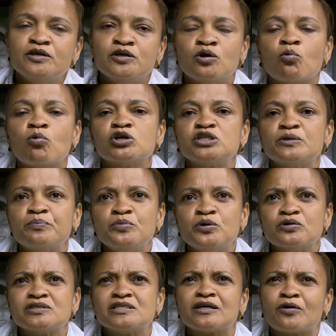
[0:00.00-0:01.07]
you know, worship
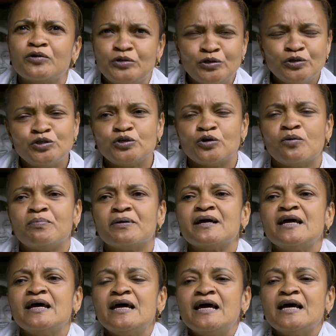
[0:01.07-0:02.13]
music on YouTube.
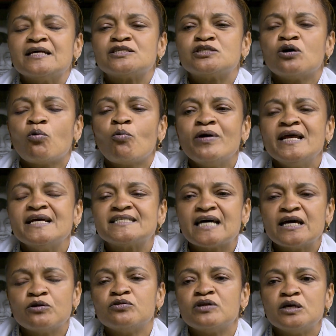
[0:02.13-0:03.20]
So when I
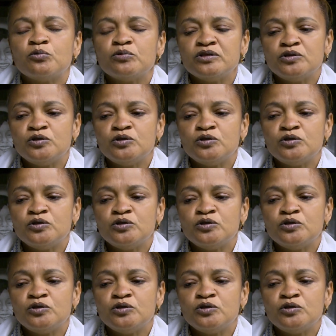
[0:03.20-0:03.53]
turned on the